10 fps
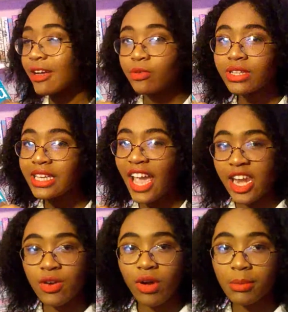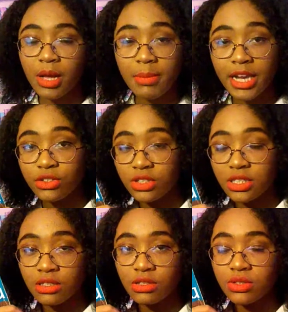Really, any rom-com
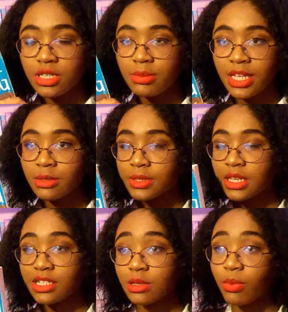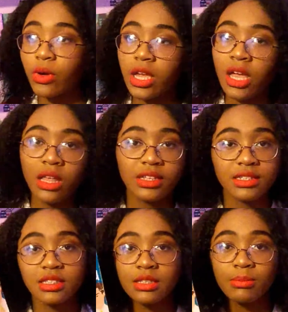actress as Lucy, but that's besides the point.
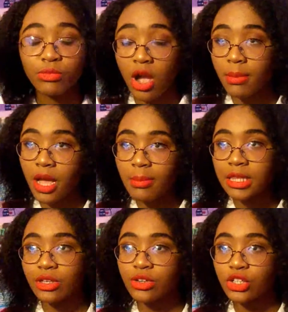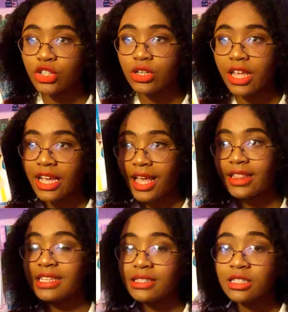This is a rom-com in literature. Like,
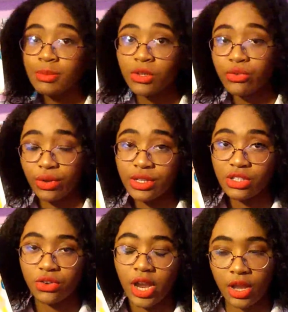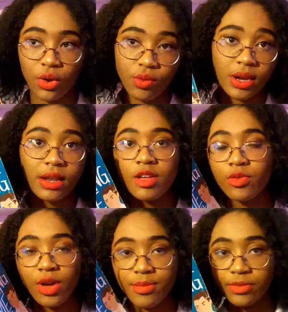this is beautiful. It's great. Go read it if
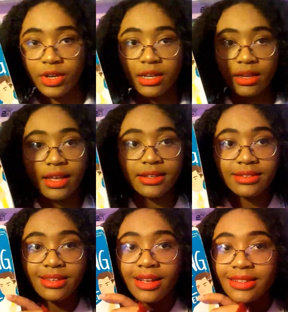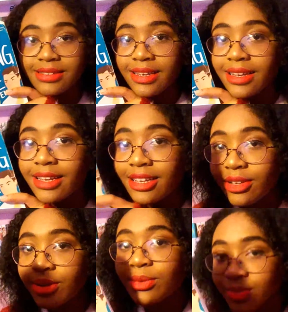you haven't read it yet. It's
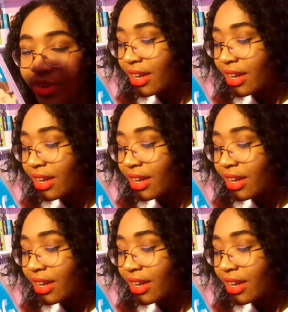awesome.